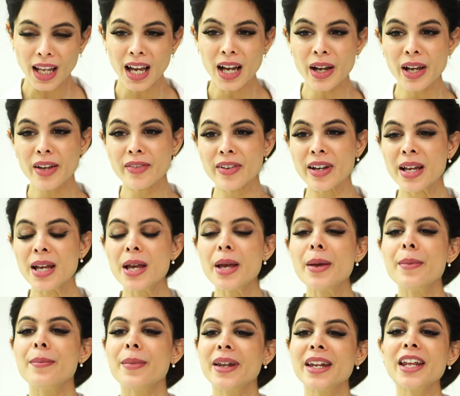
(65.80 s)
However,
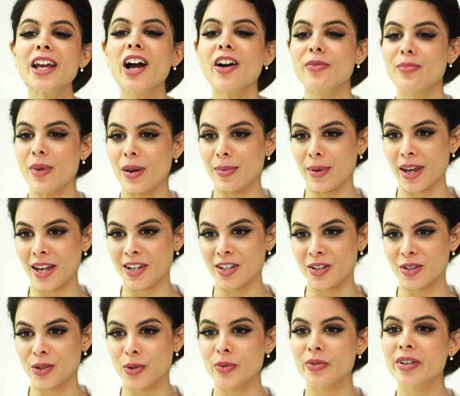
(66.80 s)
many of my
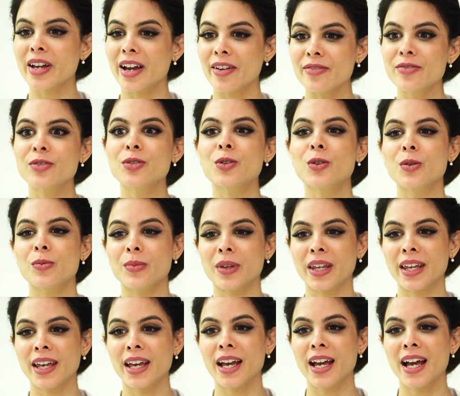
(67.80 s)
patients who've come to
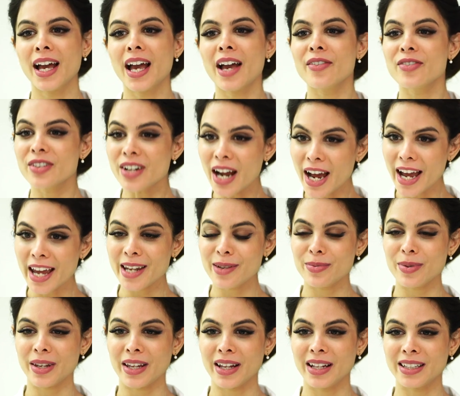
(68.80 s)
me have tried
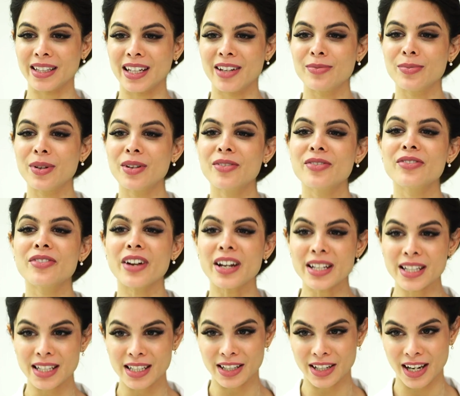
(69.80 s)
peels and have been
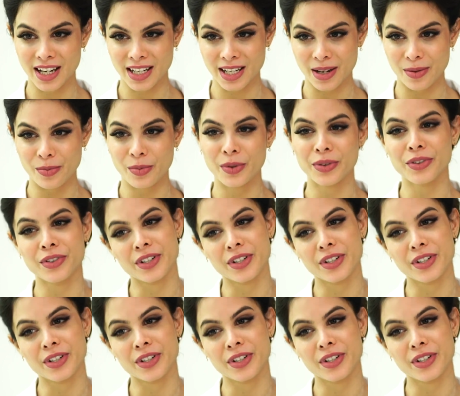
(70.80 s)
frustrated with